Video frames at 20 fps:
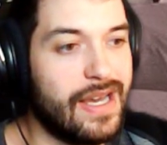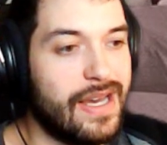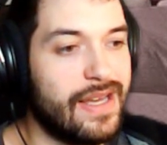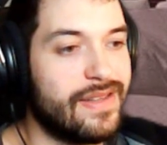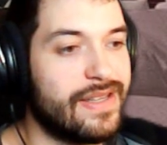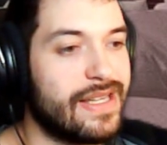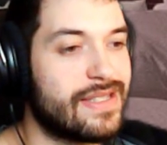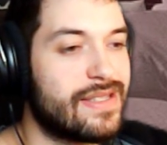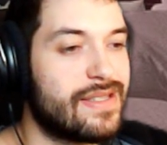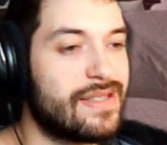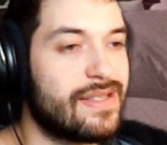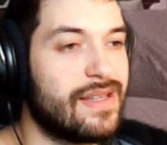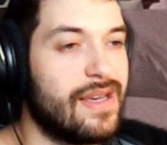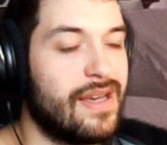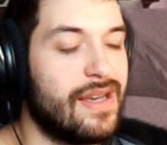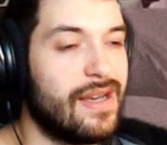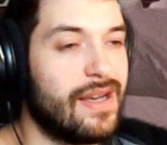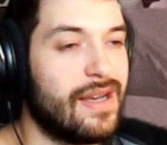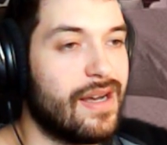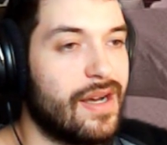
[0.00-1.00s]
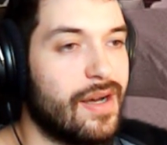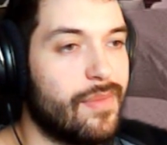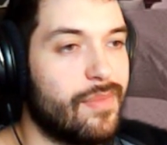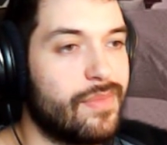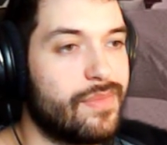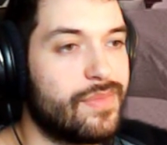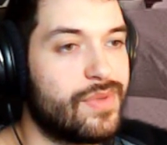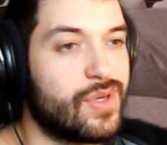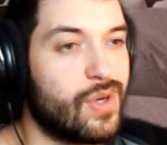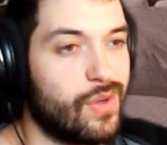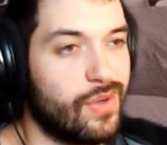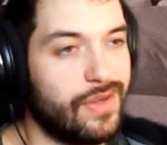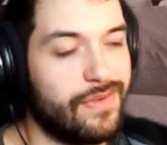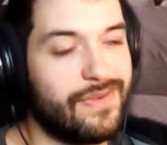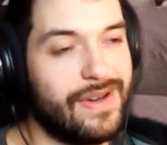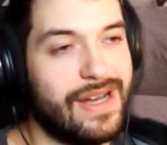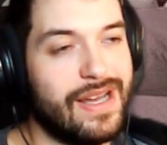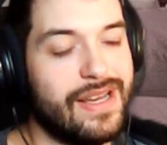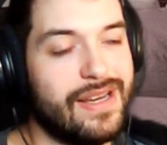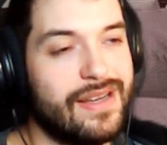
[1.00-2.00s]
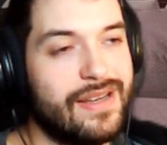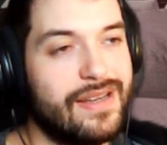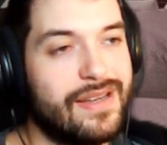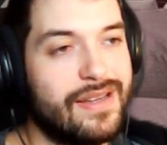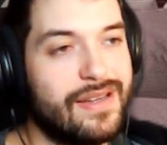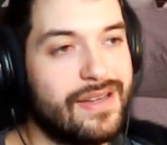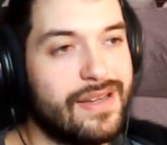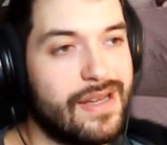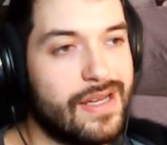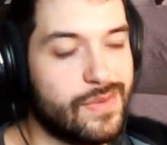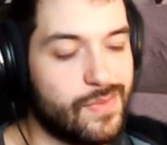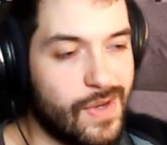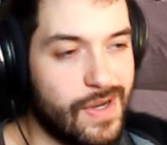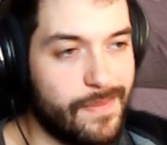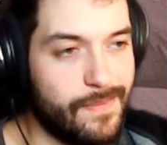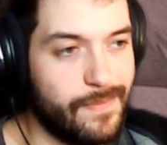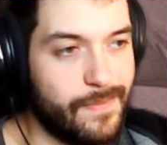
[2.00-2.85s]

and that's totally fine as well.